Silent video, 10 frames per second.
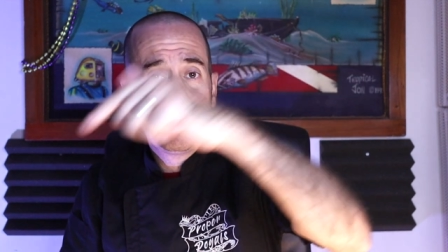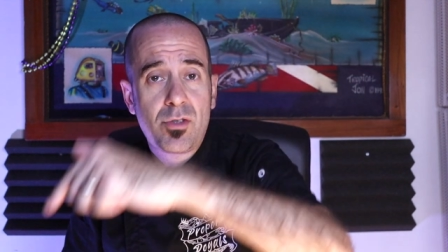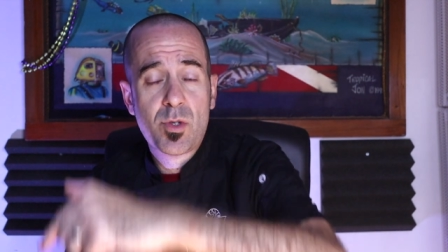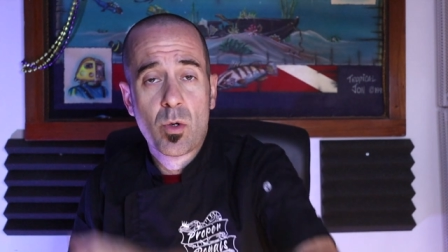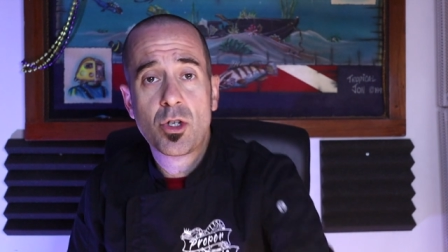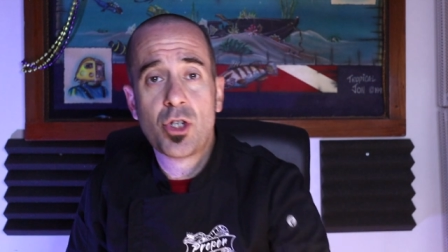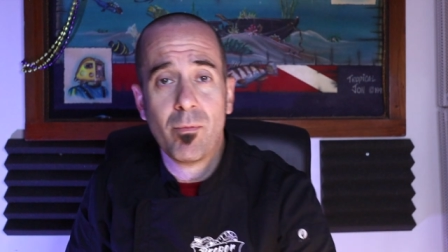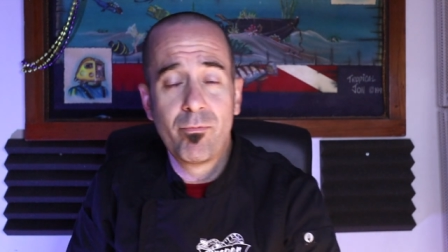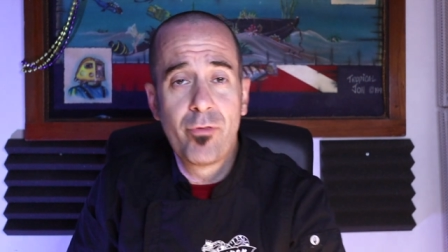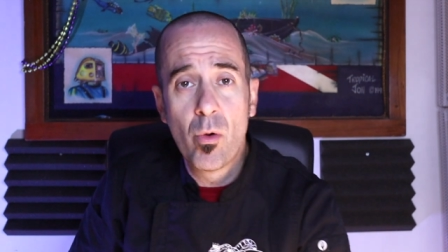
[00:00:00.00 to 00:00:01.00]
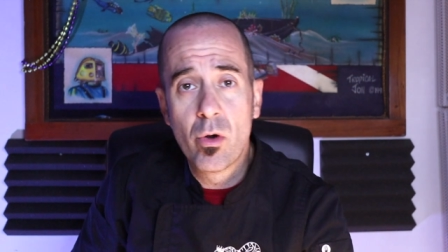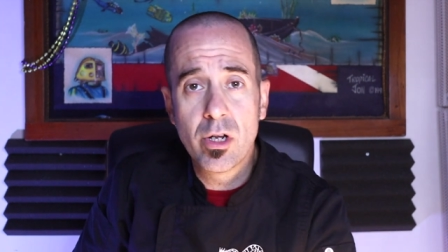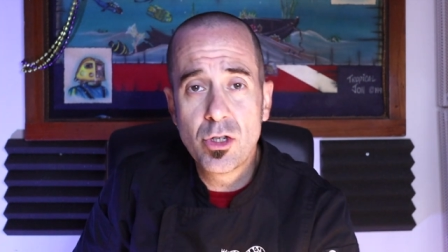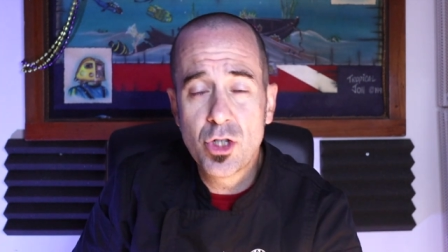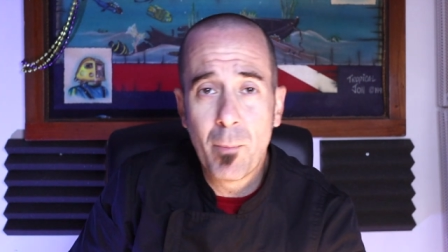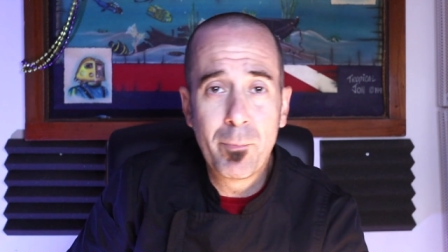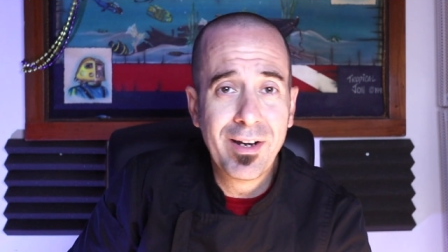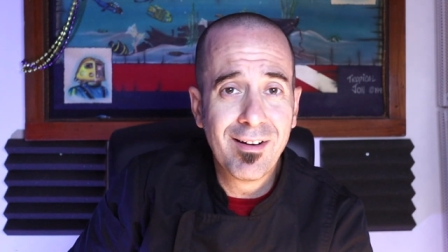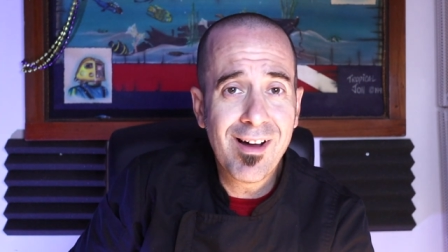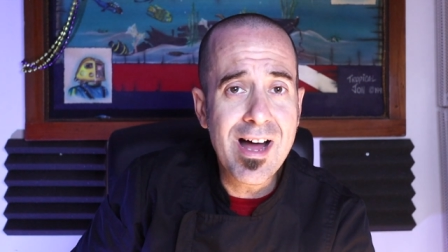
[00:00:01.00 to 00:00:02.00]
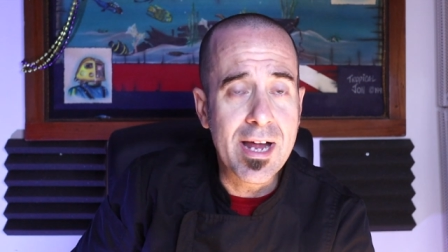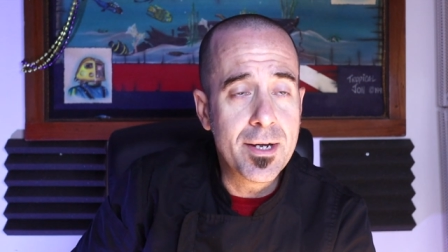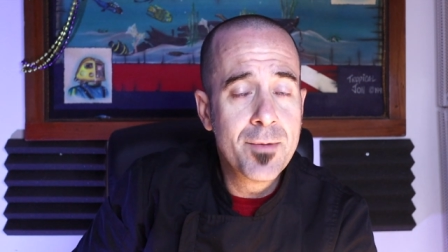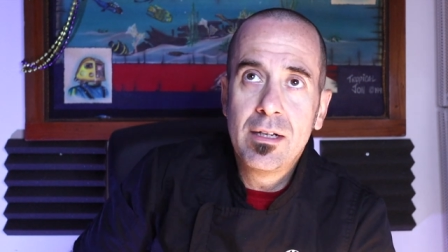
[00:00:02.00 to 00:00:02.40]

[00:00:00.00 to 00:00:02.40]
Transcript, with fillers: sort of jump forward and jump in line?